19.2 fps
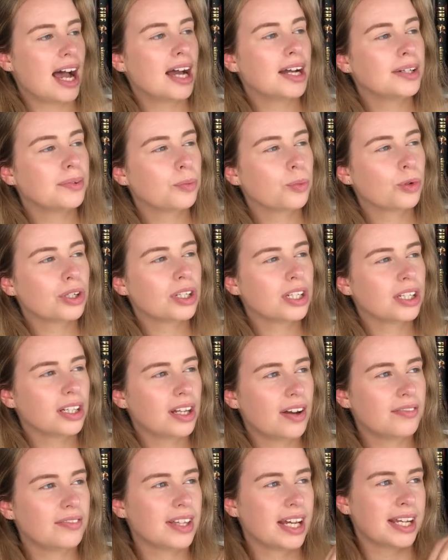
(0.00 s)
I would
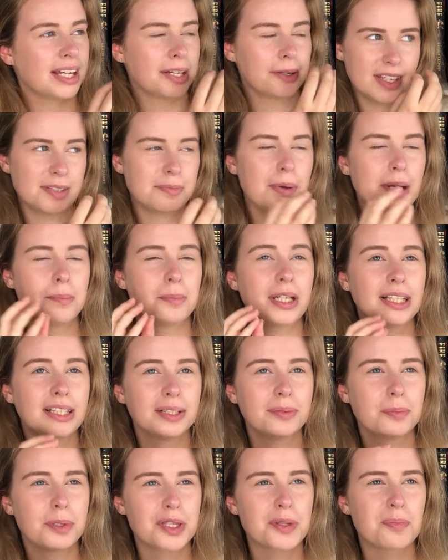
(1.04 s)
love, like, this might be a
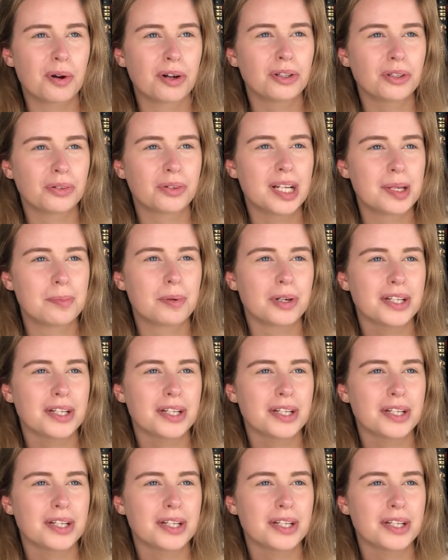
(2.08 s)
little bit spoilery,